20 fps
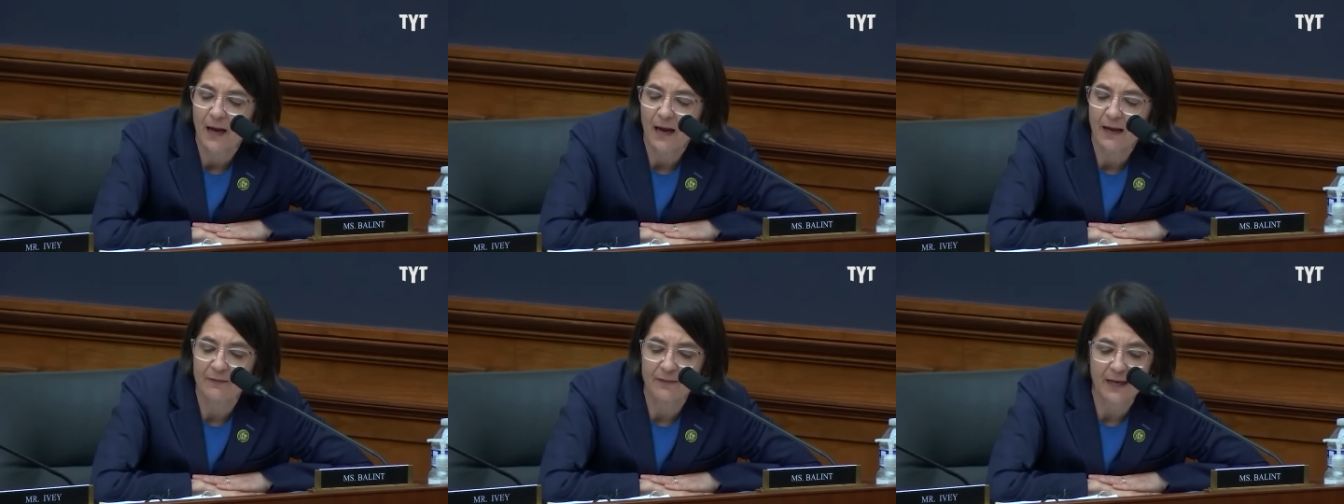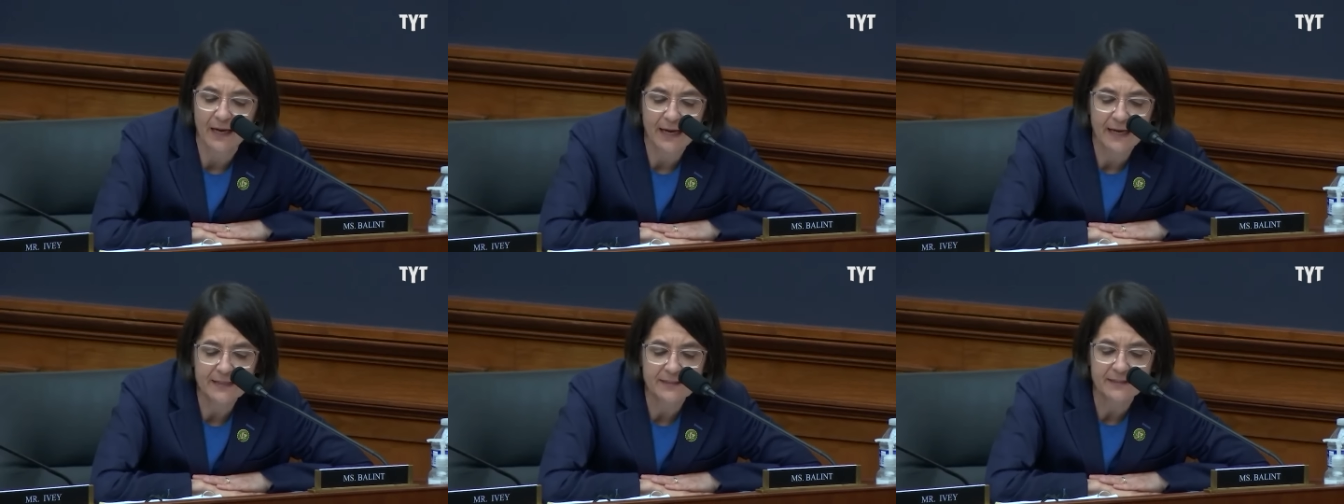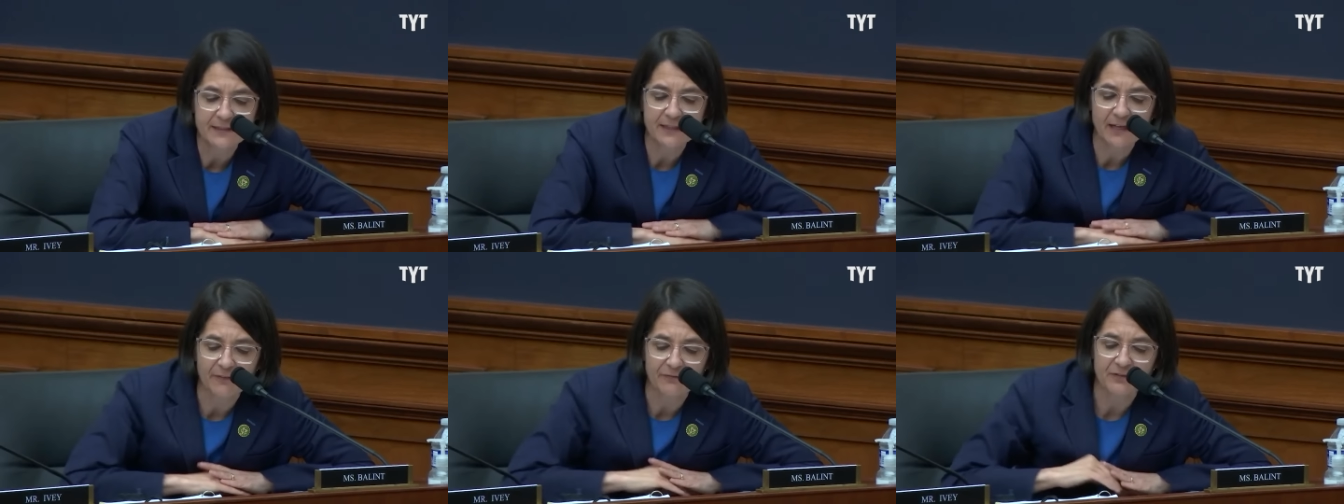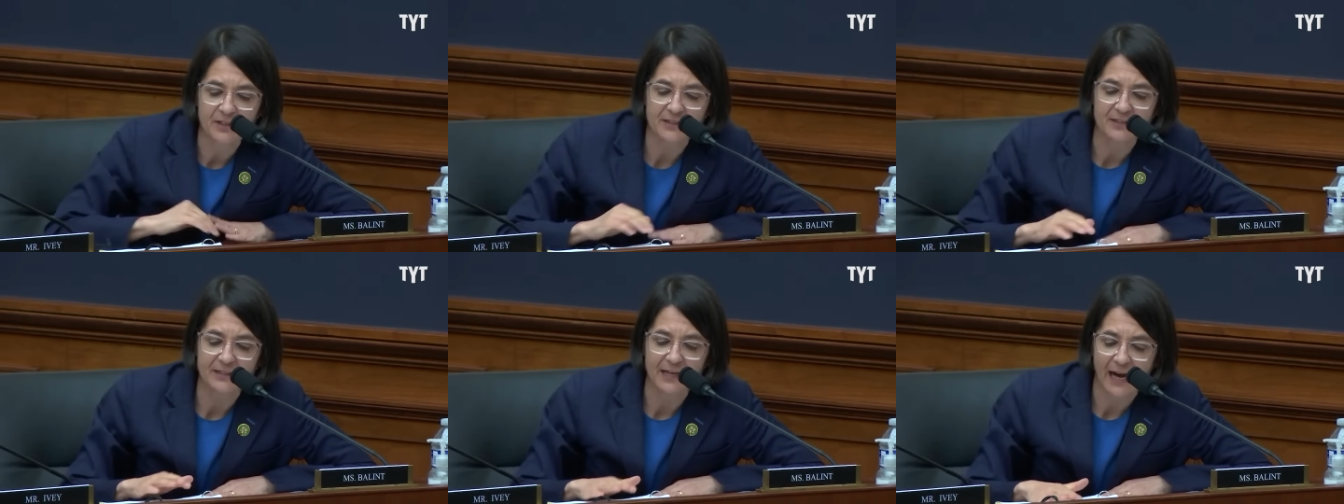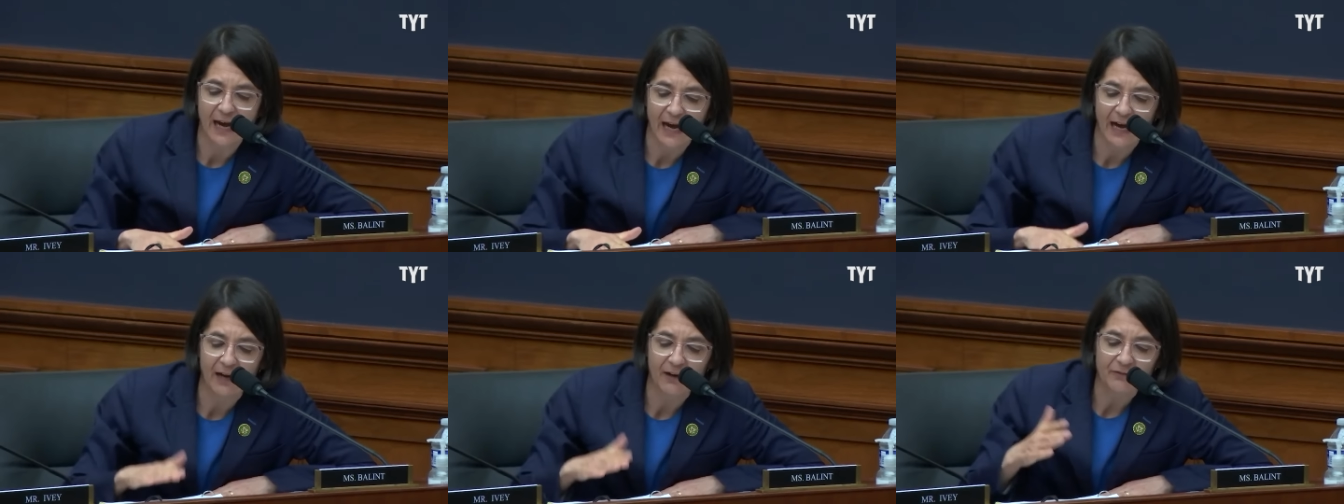And the ATF doesn't
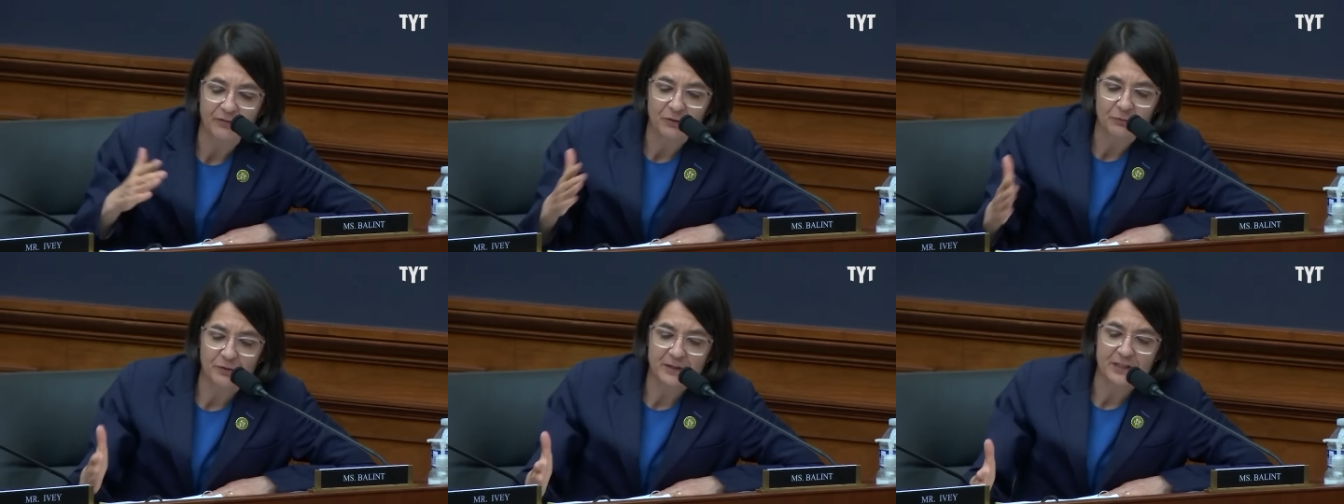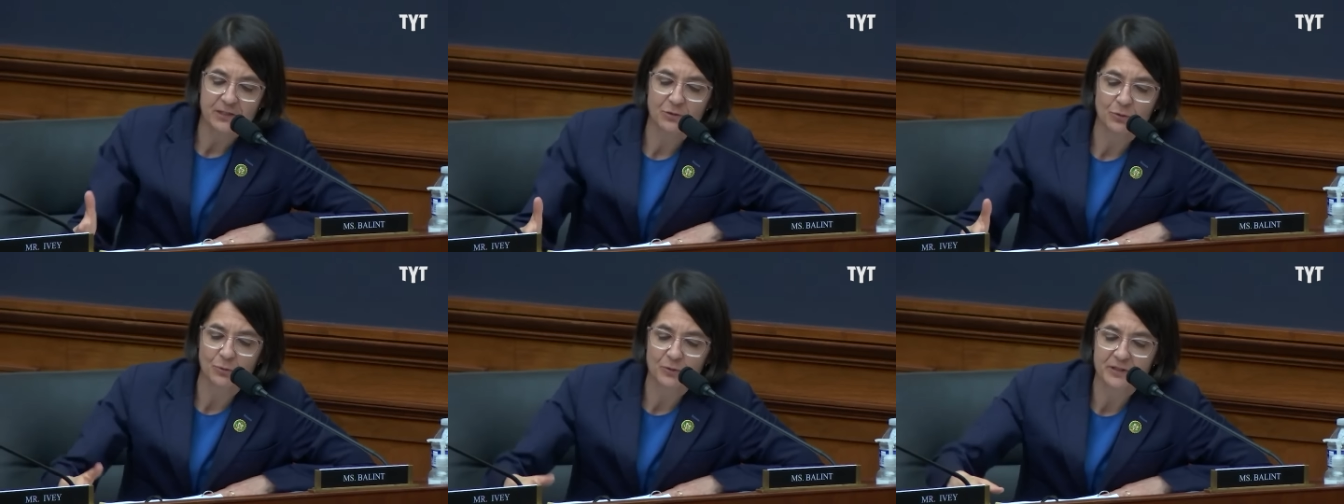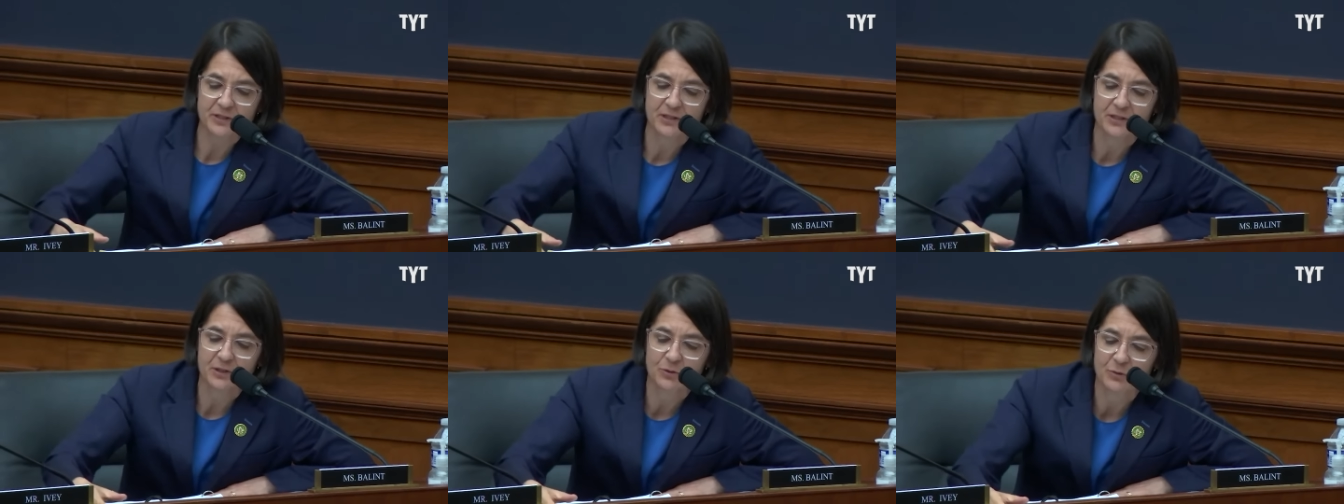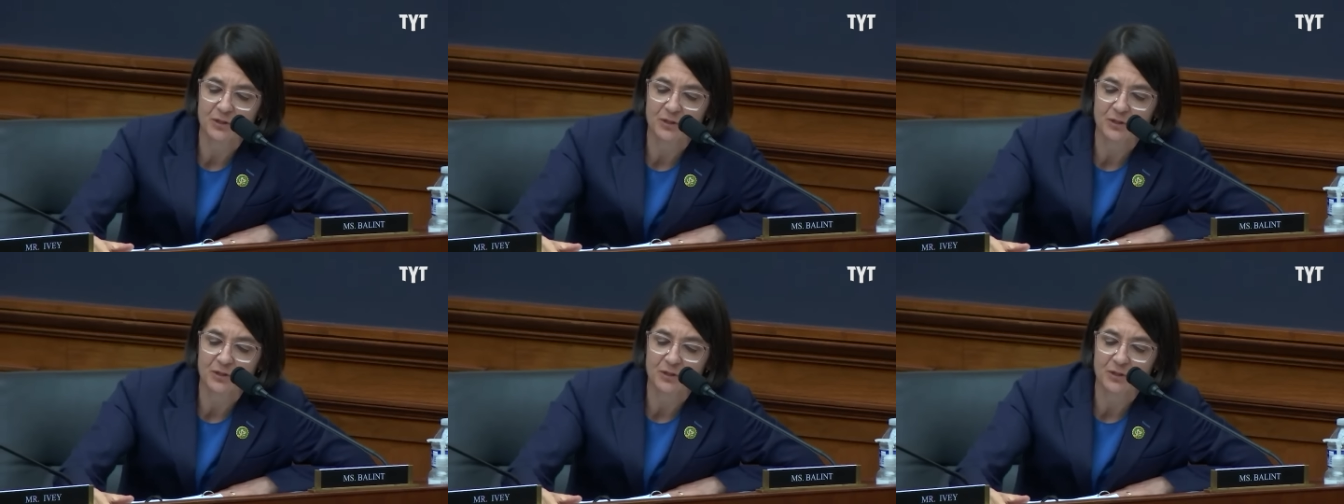have the resources